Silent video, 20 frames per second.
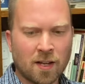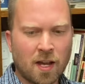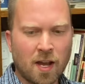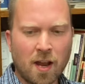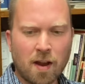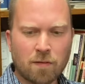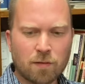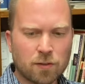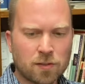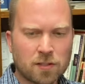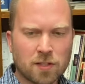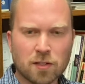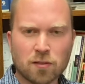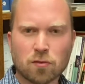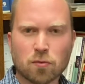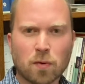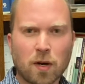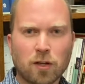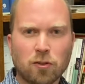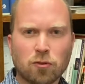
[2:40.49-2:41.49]
ever
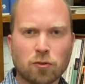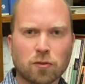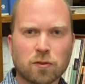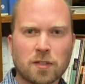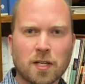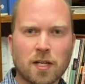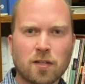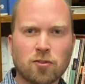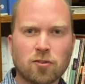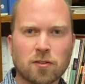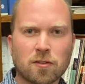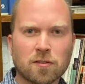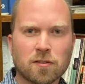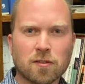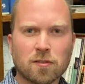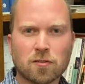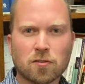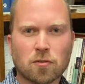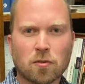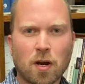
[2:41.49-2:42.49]
since racial tensions
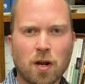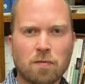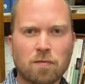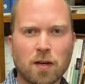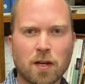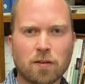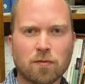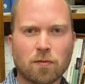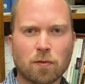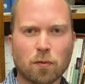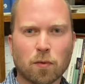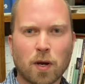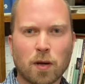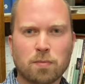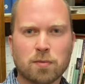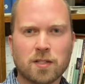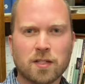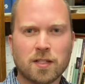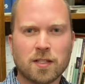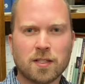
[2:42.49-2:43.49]
and strife have
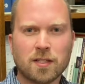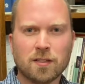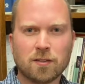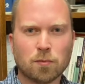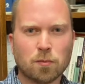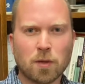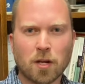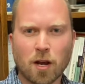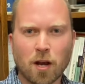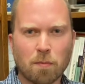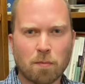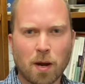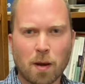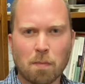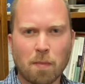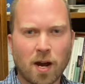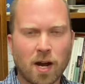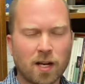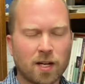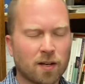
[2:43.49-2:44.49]
erupted, he's been on my
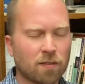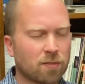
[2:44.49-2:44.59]
mind.